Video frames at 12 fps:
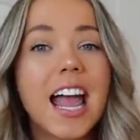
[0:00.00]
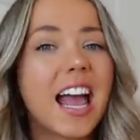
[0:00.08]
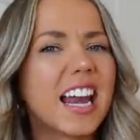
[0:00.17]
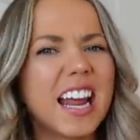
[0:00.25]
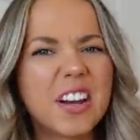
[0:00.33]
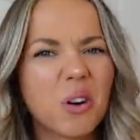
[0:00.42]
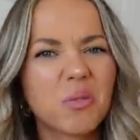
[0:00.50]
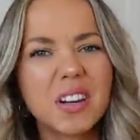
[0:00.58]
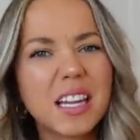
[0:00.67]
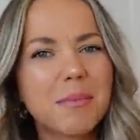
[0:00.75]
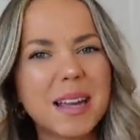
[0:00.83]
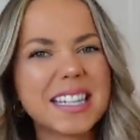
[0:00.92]
And I don't
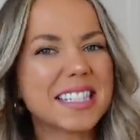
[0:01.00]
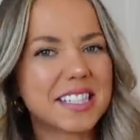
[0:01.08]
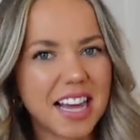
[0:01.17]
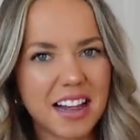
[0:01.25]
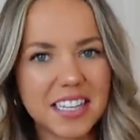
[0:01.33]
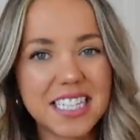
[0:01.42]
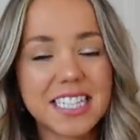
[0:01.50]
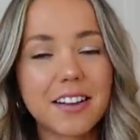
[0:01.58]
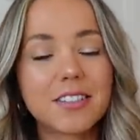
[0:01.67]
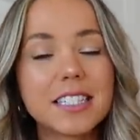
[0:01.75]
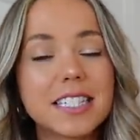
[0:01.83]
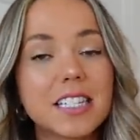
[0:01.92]
really make salads
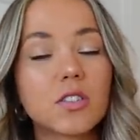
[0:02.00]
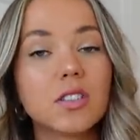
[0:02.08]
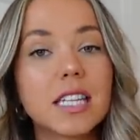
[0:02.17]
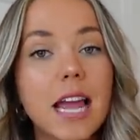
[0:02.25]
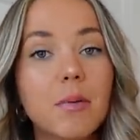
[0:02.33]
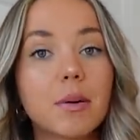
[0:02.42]
every single day,